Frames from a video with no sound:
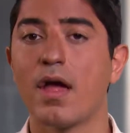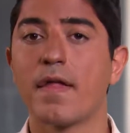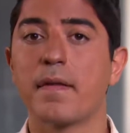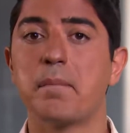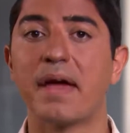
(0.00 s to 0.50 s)

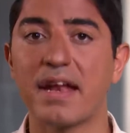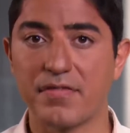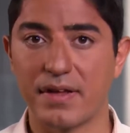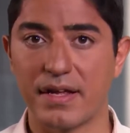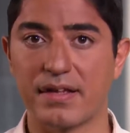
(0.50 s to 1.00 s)
The
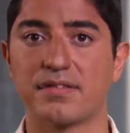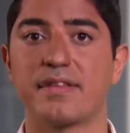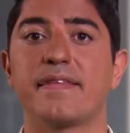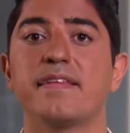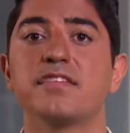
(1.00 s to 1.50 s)
benefit is
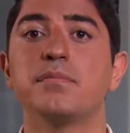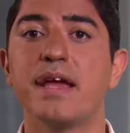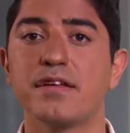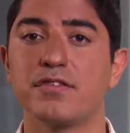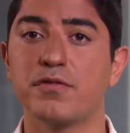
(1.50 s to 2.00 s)
that this
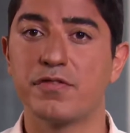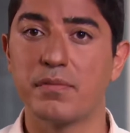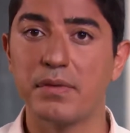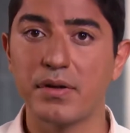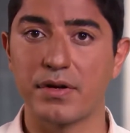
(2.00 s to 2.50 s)
makes you
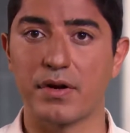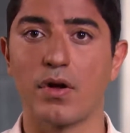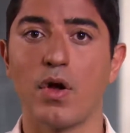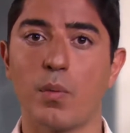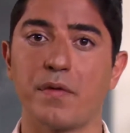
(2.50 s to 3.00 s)
familiar
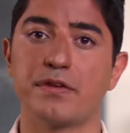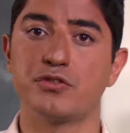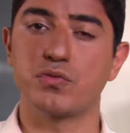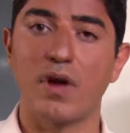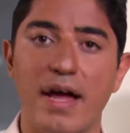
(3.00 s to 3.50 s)
with the
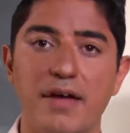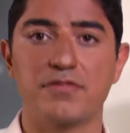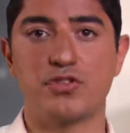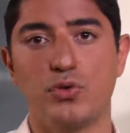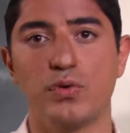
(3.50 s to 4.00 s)
drive
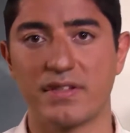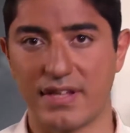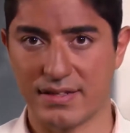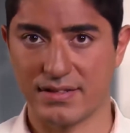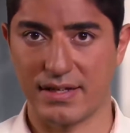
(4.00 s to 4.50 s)
to the
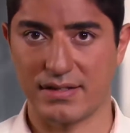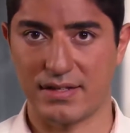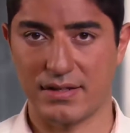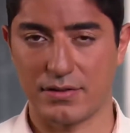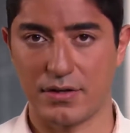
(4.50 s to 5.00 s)
testing
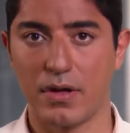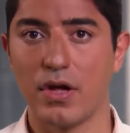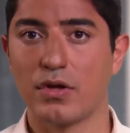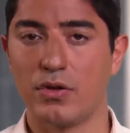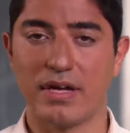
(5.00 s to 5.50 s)
center.
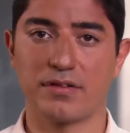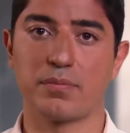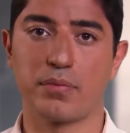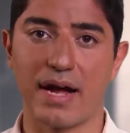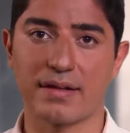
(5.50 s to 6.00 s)
You get to
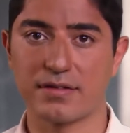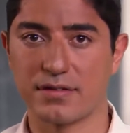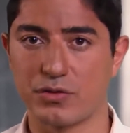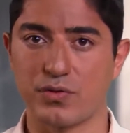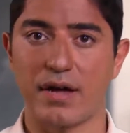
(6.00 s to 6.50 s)
practice
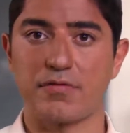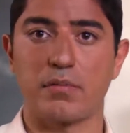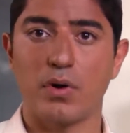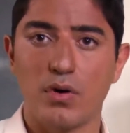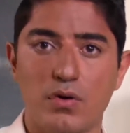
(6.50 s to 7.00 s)
the drive
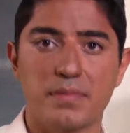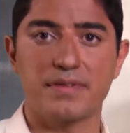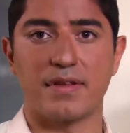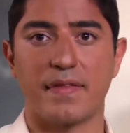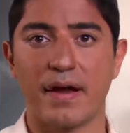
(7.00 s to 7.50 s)
from home
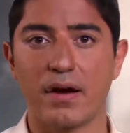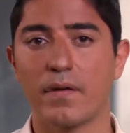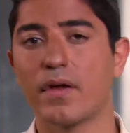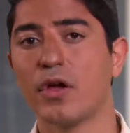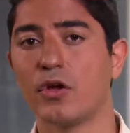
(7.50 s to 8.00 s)
to
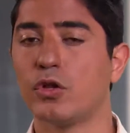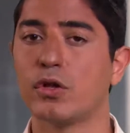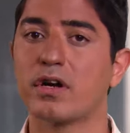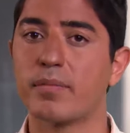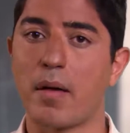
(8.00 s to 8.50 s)
there. You
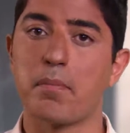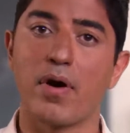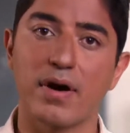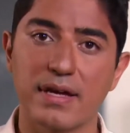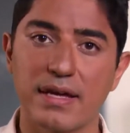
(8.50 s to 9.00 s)
learn about
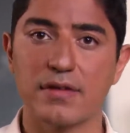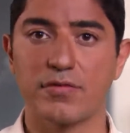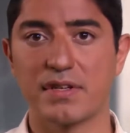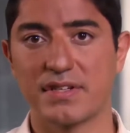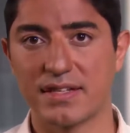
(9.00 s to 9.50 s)
parking
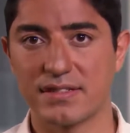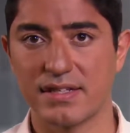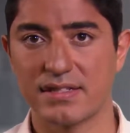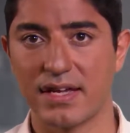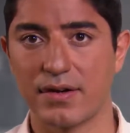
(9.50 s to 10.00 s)
for the
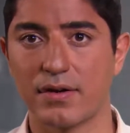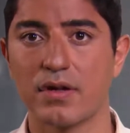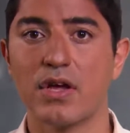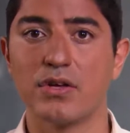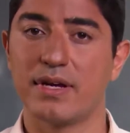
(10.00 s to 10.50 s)
testing center.
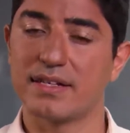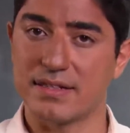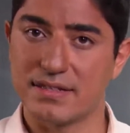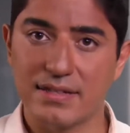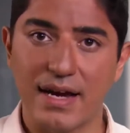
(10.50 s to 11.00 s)
You get to
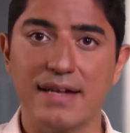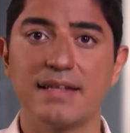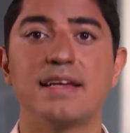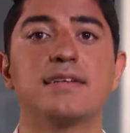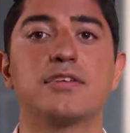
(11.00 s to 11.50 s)
sign
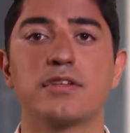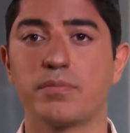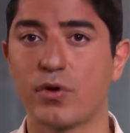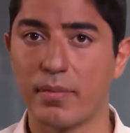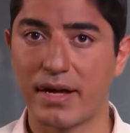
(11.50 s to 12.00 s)
in to the
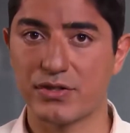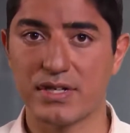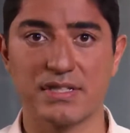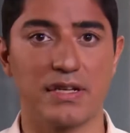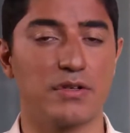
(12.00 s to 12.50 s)

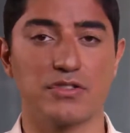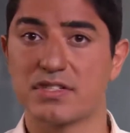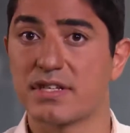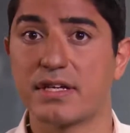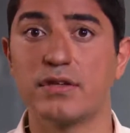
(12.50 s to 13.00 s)
Prometric Center
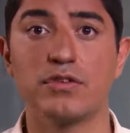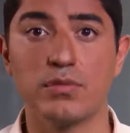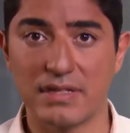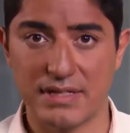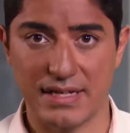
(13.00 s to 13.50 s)
just like you do
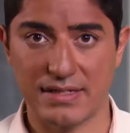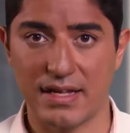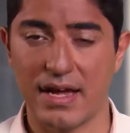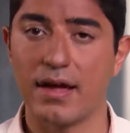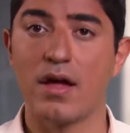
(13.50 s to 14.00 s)
on test day.